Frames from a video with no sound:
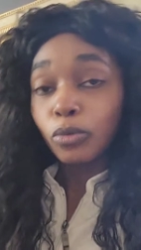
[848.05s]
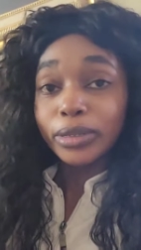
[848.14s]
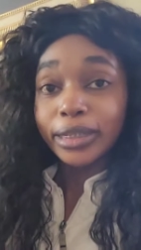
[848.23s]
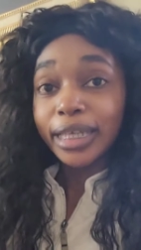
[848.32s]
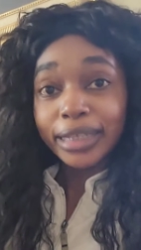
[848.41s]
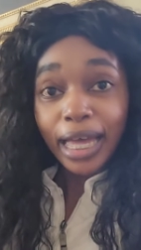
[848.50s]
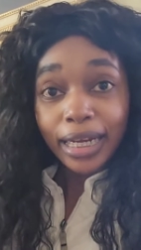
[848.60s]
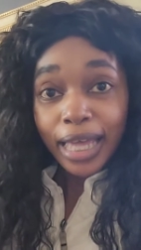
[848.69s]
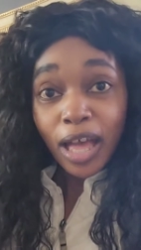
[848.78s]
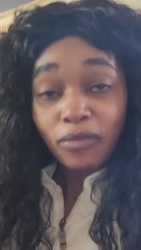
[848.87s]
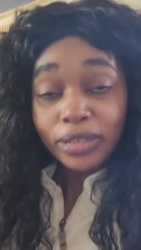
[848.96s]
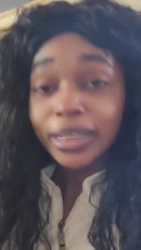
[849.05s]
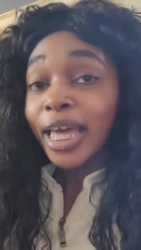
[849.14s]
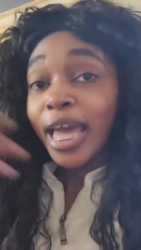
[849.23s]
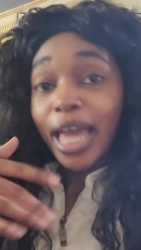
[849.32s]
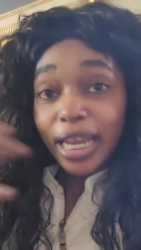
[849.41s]
was kicked out of heaven, heavens,
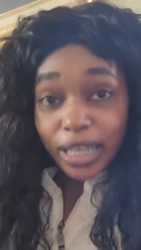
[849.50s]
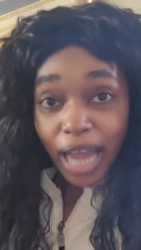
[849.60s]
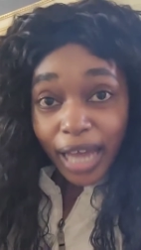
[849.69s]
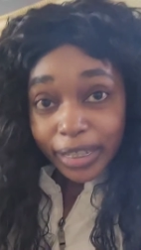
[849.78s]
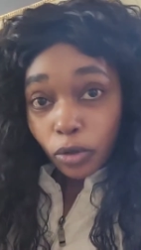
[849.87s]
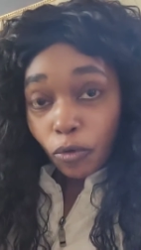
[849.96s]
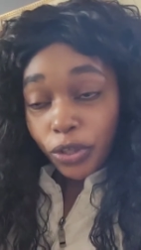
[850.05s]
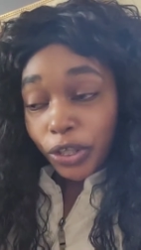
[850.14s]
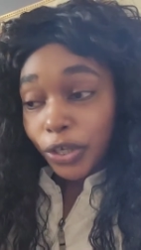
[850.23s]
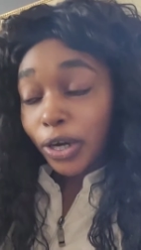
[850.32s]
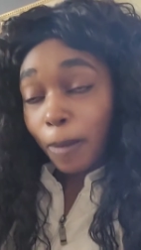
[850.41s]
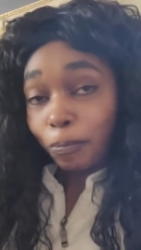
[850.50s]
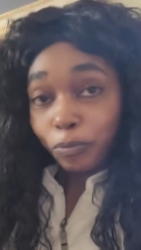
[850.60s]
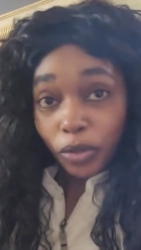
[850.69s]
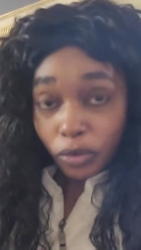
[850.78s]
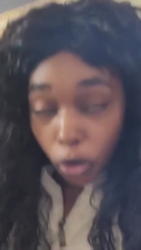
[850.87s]
and now he's over here
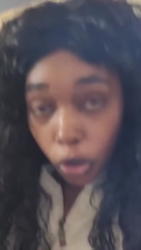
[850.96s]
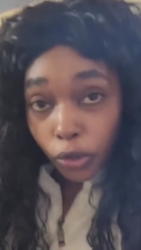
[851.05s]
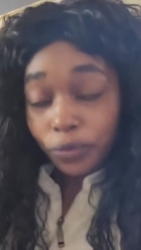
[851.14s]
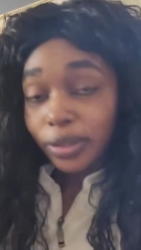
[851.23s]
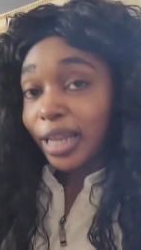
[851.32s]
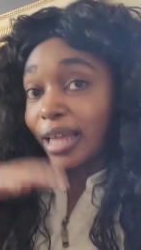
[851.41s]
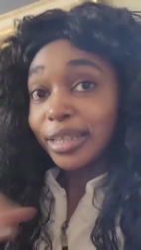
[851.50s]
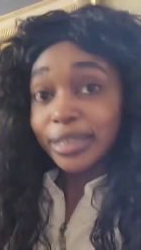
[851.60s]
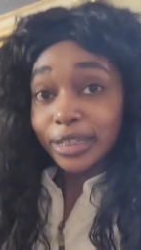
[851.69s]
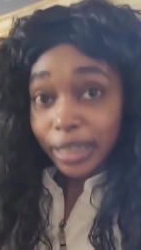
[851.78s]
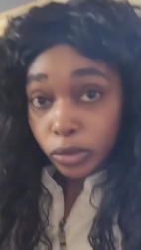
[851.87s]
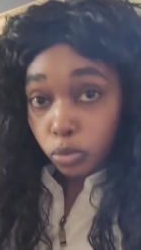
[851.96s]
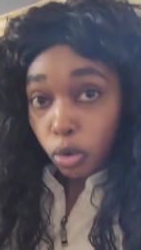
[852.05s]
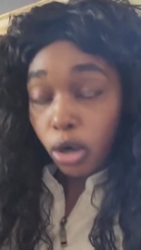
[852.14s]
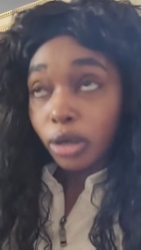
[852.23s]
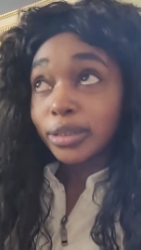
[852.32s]
on earth. Now this is his
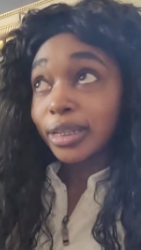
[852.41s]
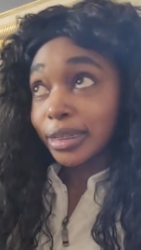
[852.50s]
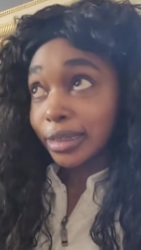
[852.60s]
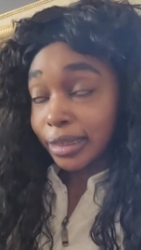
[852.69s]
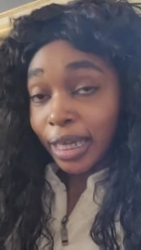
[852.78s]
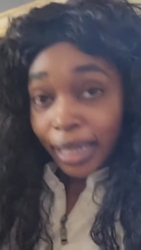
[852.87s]
world. This is